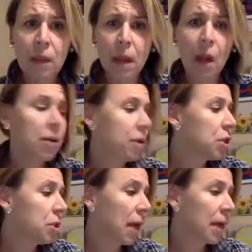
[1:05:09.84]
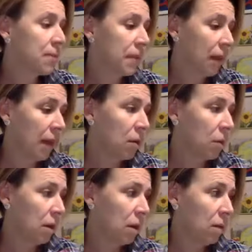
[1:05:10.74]
Mm-hmm. Do you guys feel like
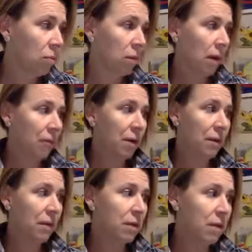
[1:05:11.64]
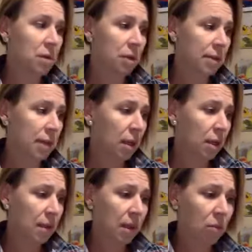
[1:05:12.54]
we covered everything? Does
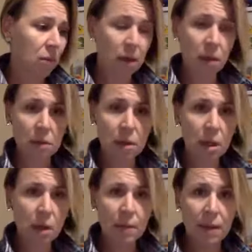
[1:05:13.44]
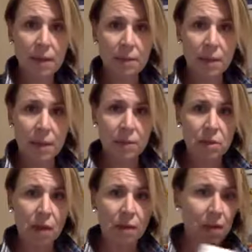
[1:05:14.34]
anybody want to talk about anything else
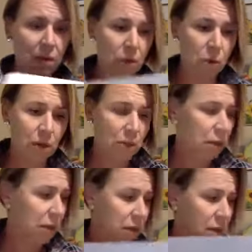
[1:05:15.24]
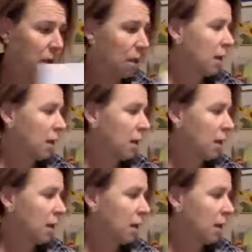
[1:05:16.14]
or have any other questions?